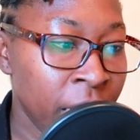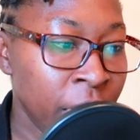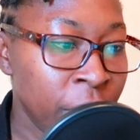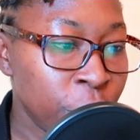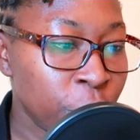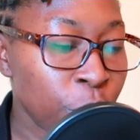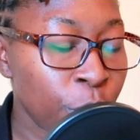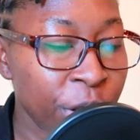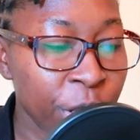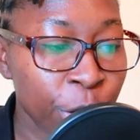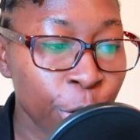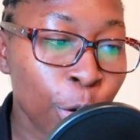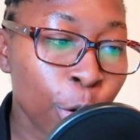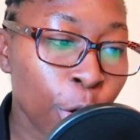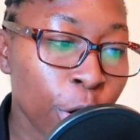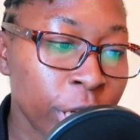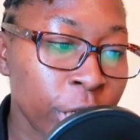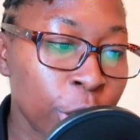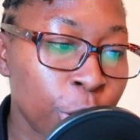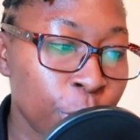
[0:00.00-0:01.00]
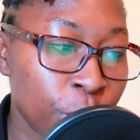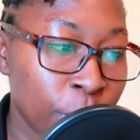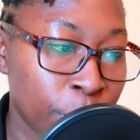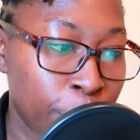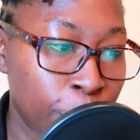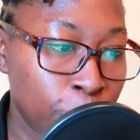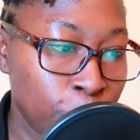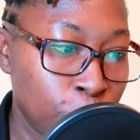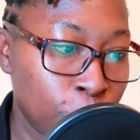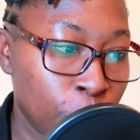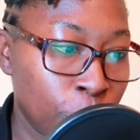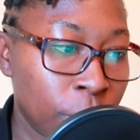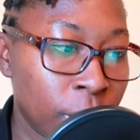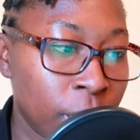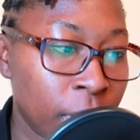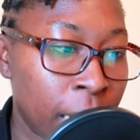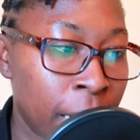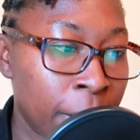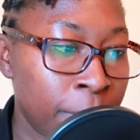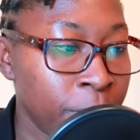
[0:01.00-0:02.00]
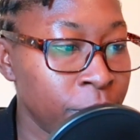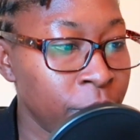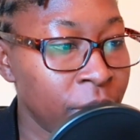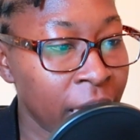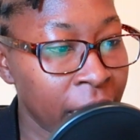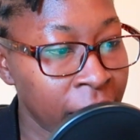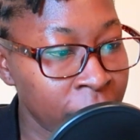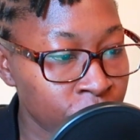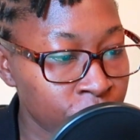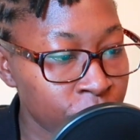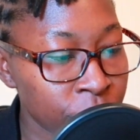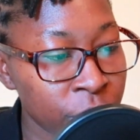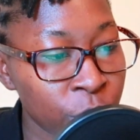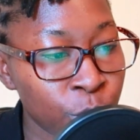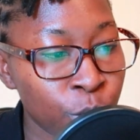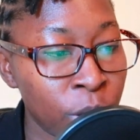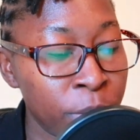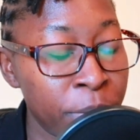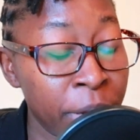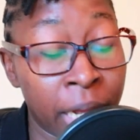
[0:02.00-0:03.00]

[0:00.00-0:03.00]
So when you log into the portal, the entries will be